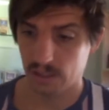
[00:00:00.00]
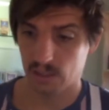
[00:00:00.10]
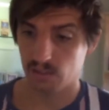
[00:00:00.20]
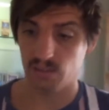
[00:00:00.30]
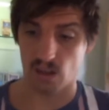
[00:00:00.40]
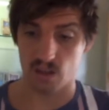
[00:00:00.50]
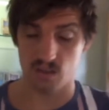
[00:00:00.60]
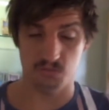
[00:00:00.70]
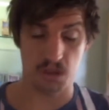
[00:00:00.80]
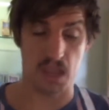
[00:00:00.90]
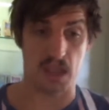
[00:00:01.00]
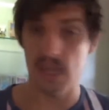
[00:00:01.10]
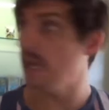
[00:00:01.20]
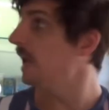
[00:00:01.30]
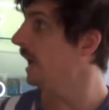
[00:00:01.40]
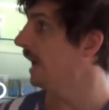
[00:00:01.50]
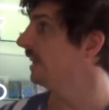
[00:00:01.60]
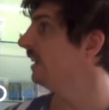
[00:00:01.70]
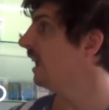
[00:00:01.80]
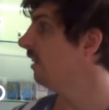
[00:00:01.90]
So yeah, and
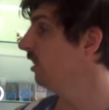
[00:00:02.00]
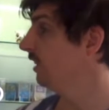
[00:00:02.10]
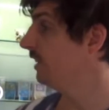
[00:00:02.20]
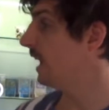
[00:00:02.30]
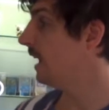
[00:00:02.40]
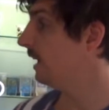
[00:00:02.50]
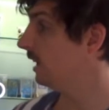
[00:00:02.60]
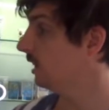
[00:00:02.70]
then other than that,